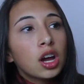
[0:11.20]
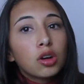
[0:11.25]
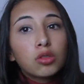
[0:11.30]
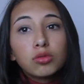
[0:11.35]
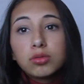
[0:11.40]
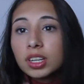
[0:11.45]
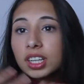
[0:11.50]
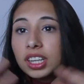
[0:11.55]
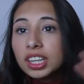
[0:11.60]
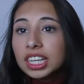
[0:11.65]

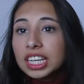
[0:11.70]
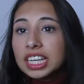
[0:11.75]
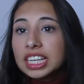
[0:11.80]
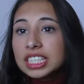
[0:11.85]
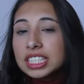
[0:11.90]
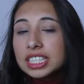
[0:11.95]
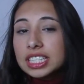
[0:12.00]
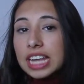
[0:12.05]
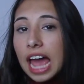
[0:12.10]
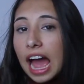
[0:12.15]

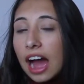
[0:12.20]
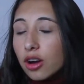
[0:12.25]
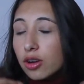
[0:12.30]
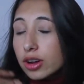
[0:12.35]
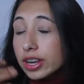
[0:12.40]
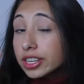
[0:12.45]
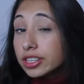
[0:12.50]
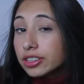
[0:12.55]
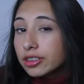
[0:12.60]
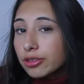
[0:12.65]
released
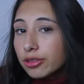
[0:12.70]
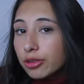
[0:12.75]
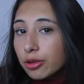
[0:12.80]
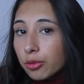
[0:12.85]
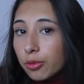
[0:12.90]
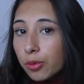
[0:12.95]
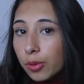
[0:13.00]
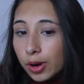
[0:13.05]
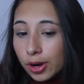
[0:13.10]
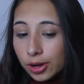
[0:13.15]
out into the
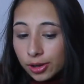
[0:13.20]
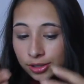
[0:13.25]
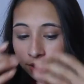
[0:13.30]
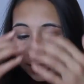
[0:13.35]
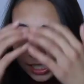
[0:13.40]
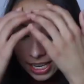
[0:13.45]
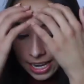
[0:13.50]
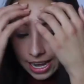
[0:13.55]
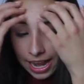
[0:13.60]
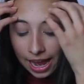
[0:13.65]
world
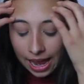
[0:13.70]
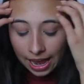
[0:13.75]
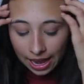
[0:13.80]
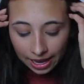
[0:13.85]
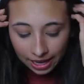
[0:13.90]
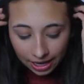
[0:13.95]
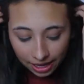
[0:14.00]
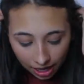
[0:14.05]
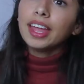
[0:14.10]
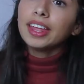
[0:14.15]

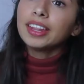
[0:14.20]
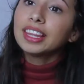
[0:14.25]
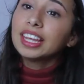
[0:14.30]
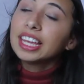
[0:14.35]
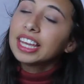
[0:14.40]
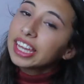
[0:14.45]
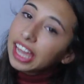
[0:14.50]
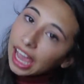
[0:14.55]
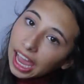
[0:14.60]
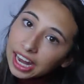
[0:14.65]
today.
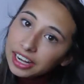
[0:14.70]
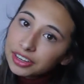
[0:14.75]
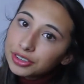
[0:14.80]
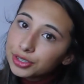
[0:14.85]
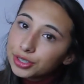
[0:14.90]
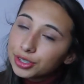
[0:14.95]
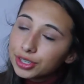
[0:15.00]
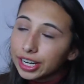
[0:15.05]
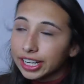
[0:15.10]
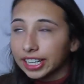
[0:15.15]
The
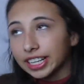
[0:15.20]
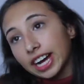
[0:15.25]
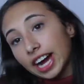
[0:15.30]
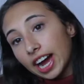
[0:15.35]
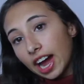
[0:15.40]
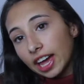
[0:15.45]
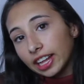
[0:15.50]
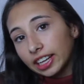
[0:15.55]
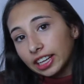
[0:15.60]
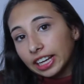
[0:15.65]
Kendall and
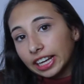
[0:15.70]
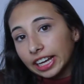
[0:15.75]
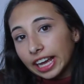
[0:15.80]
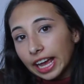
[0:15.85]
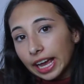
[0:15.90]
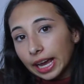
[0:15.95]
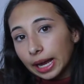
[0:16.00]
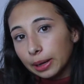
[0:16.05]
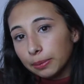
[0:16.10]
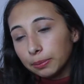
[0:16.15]
Kylie
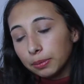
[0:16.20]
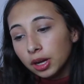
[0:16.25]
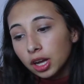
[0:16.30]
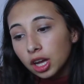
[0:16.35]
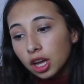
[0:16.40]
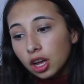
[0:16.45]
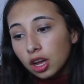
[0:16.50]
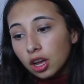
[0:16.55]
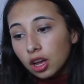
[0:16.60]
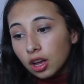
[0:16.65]
game
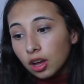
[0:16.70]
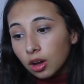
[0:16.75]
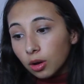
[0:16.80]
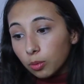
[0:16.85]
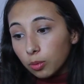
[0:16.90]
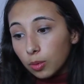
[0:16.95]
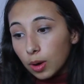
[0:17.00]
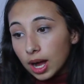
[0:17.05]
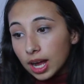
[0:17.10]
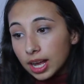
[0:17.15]

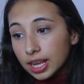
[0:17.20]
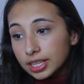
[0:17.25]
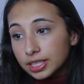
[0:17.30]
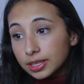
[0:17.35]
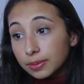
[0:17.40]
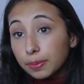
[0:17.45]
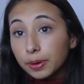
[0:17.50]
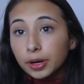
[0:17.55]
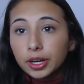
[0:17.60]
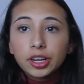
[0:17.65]

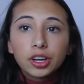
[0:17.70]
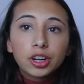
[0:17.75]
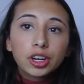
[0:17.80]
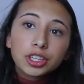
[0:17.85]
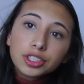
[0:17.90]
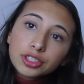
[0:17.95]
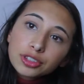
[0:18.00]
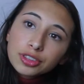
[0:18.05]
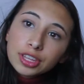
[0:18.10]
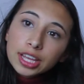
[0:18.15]
was put
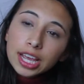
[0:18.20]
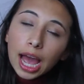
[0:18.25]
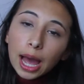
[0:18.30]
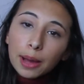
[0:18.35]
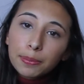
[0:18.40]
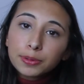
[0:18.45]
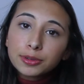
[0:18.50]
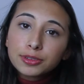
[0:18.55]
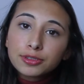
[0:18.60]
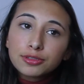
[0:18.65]
onto the
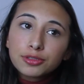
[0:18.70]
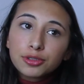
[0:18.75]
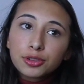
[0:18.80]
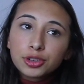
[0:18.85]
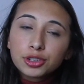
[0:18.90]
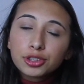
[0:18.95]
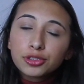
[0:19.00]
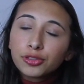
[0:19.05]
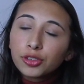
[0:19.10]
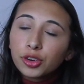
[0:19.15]
Apple
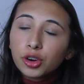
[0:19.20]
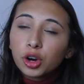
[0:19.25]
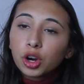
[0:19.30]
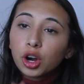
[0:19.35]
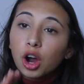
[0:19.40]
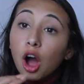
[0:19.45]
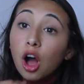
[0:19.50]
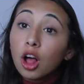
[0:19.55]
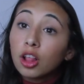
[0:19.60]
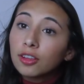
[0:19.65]
stores
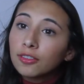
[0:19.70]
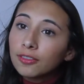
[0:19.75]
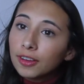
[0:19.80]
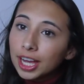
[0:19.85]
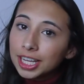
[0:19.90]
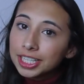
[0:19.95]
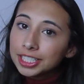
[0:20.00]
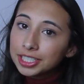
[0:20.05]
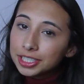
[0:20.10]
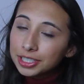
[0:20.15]
for all of
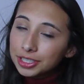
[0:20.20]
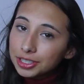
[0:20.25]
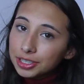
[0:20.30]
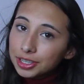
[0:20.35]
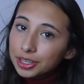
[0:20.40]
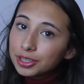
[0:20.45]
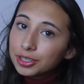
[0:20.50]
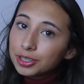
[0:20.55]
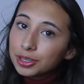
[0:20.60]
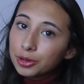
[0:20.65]

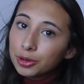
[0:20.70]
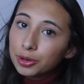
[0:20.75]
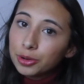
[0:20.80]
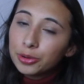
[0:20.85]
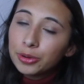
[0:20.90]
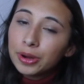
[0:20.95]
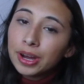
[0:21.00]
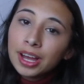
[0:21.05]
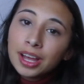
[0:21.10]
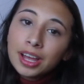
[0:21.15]
us
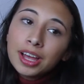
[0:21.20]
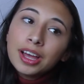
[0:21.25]
to